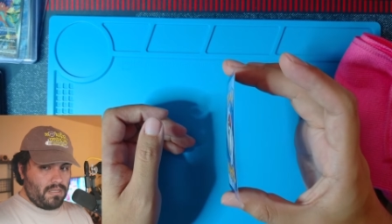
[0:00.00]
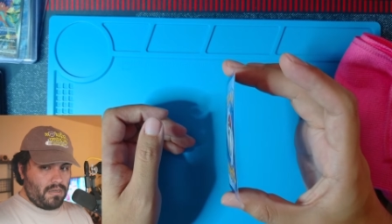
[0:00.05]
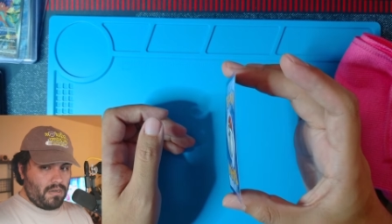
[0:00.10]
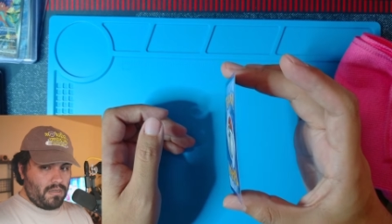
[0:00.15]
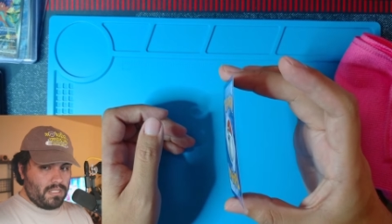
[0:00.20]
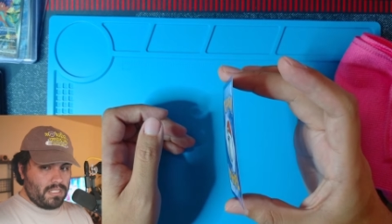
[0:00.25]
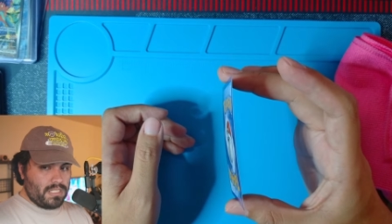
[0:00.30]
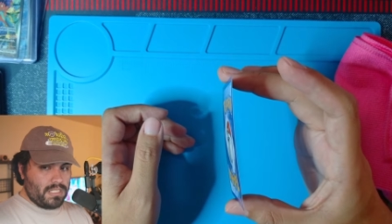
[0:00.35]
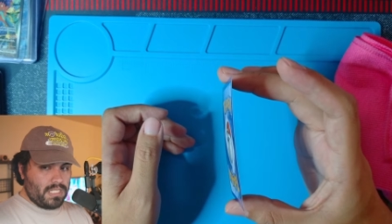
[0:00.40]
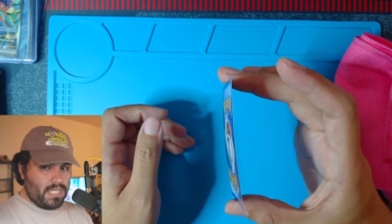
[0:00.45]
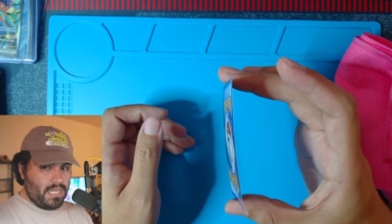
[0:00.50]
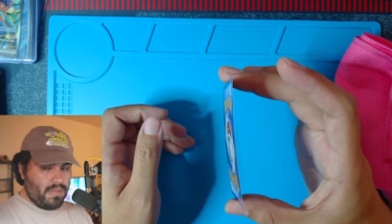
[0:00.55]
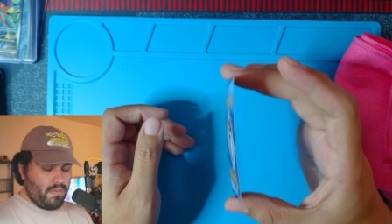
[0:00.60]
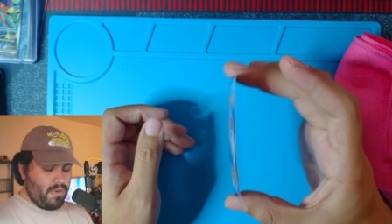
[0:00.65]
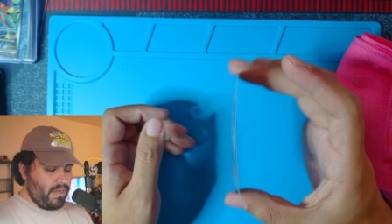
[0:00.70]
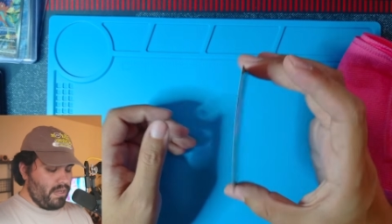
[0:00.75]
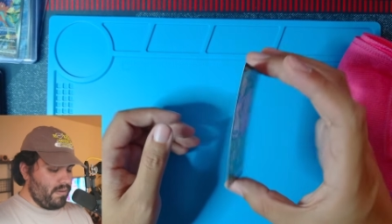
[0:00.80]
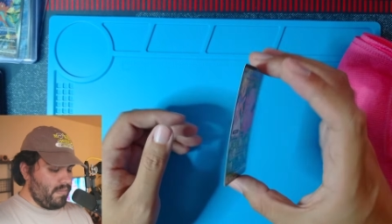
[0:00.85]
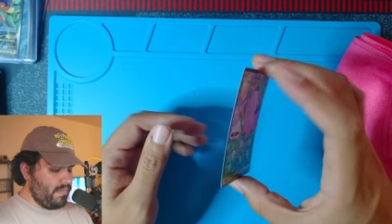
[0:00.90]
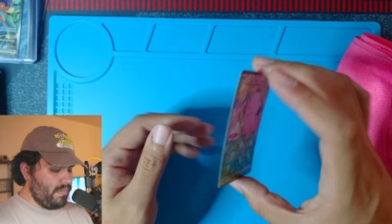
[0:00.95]
Hard to see,
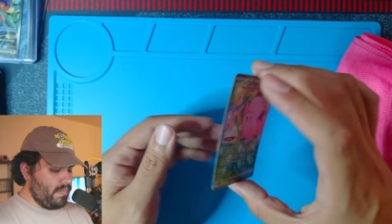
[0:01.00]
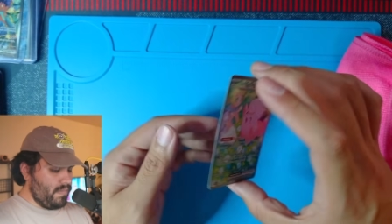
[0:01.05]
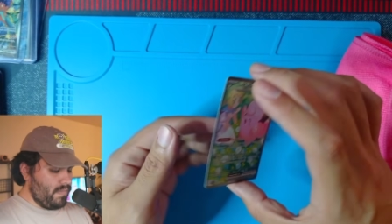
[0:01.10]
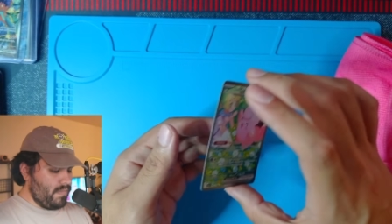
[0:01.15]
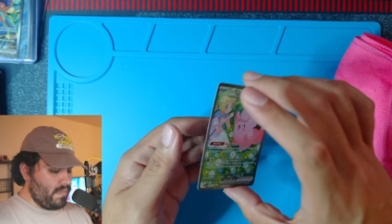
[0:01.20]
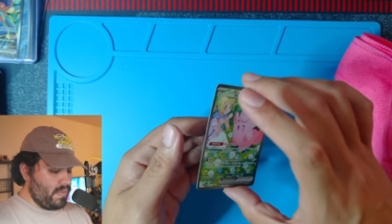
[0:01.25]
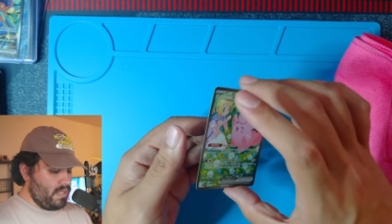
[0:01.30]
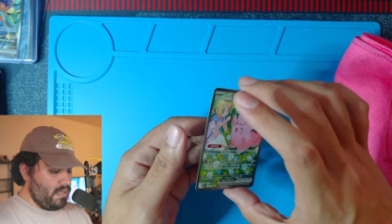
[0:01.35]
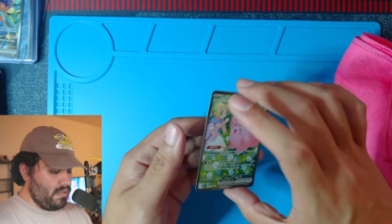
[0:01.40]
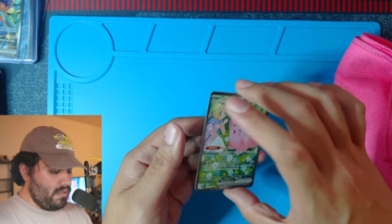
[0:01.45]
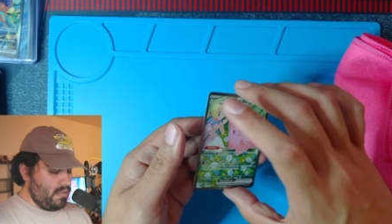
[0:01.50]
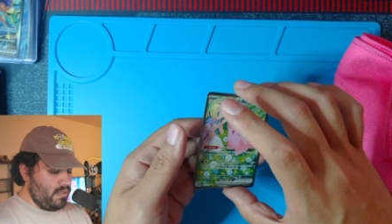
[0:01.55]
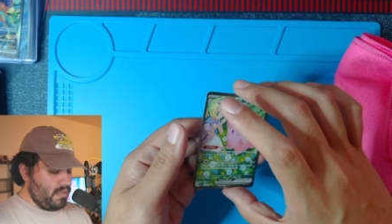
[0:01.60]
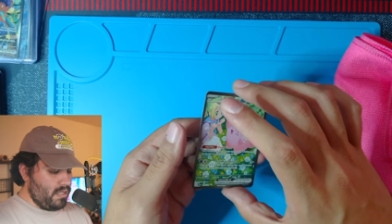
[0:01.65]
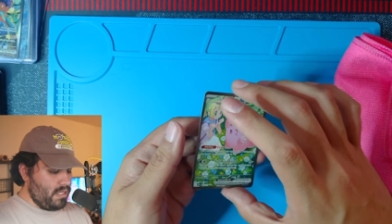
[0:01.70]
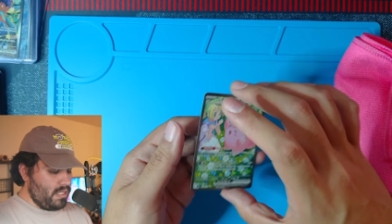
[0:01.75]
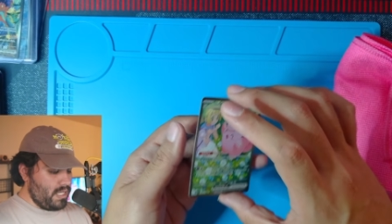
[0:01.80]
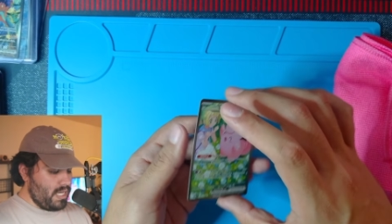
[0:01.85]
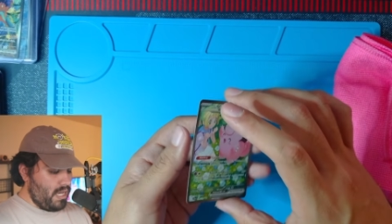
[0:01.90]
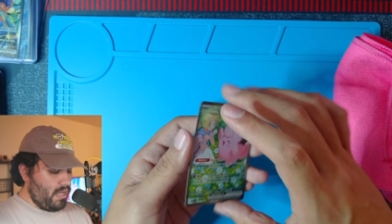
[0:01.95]
but
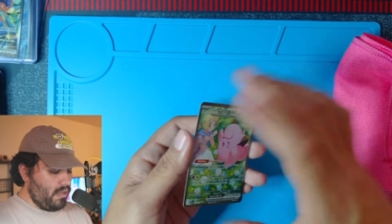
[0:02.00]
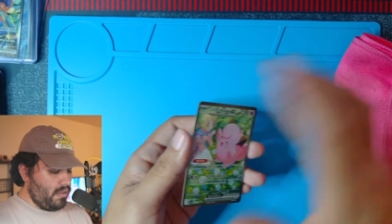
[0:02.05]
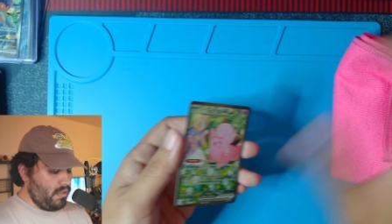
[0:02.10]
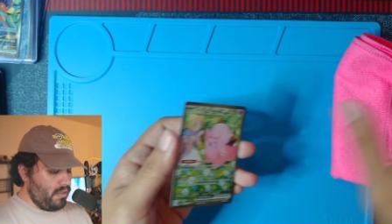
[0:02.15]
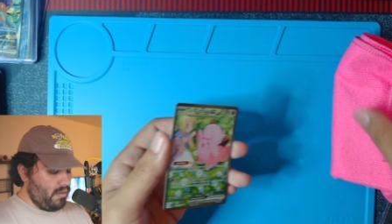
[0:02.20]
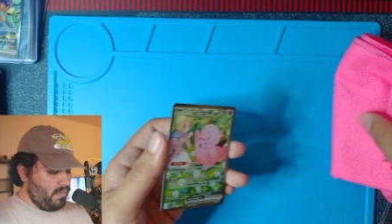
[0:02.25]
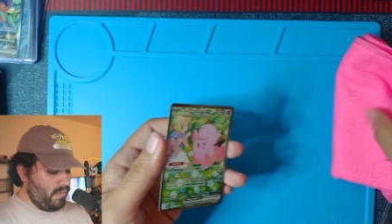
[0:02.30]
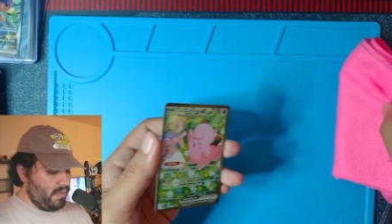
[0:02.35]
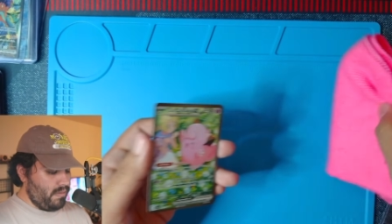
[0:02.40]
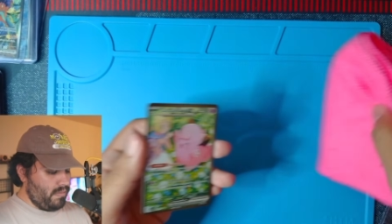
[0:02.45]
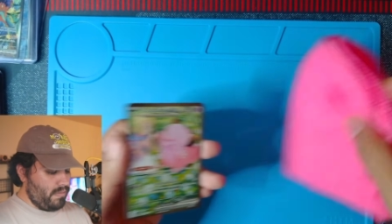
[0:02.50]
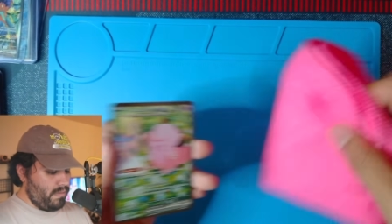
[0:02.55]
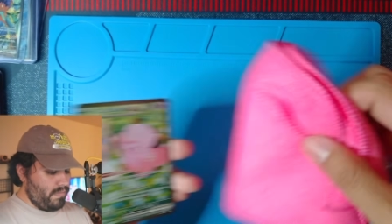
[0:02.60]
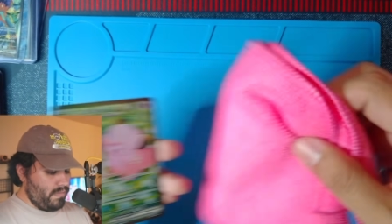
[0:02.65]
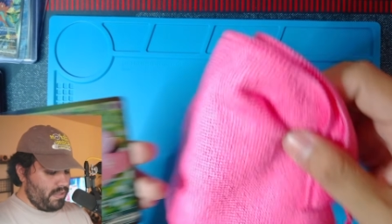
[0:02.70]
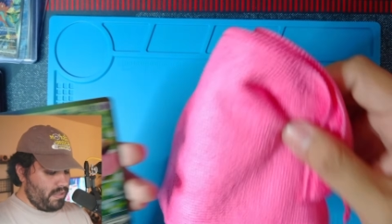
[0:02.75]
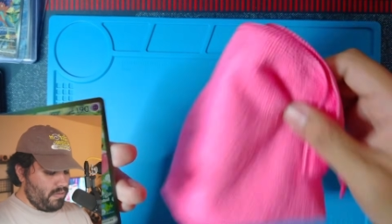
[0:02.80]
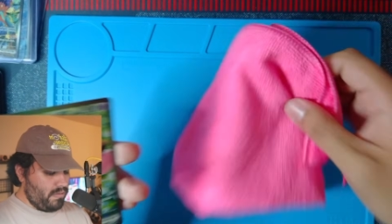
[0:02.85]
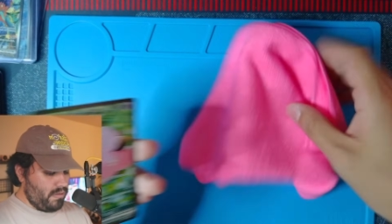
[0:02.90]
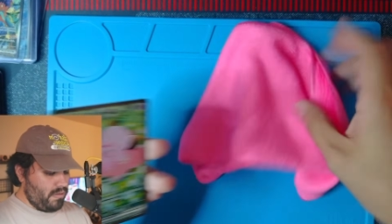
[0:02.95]
you can tell a little bit. Maybe
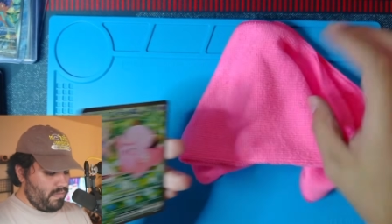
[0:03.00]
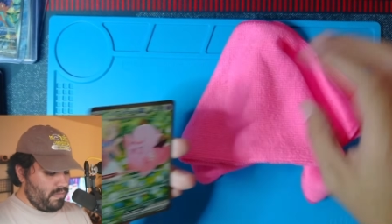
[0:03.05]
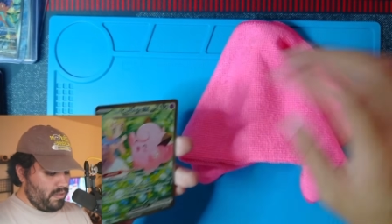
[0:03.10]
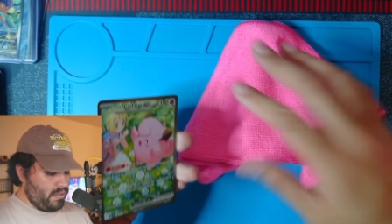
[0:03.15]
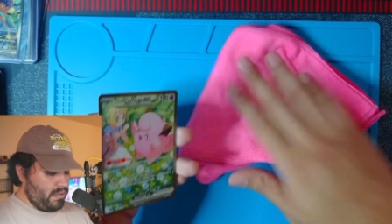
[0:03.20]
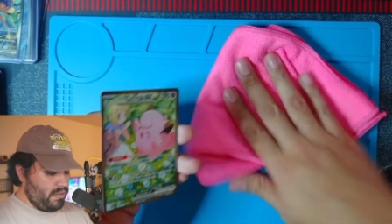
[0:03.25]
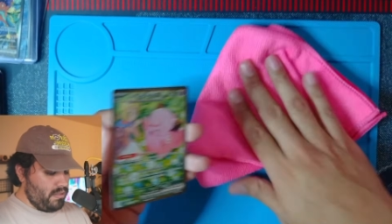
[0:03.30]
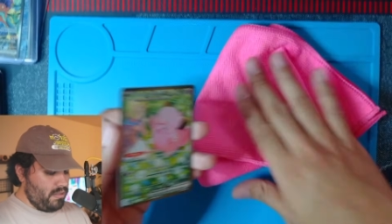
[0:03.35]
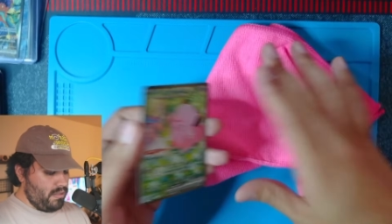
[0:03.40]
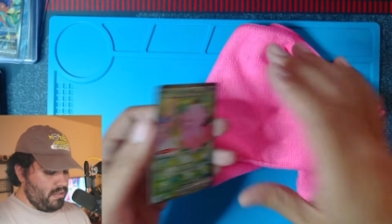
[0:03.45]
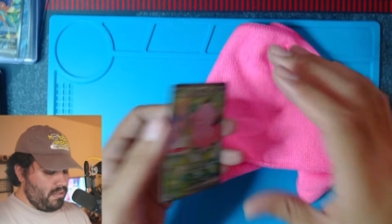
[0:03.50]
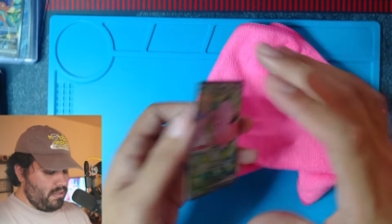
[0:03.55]
if I do it over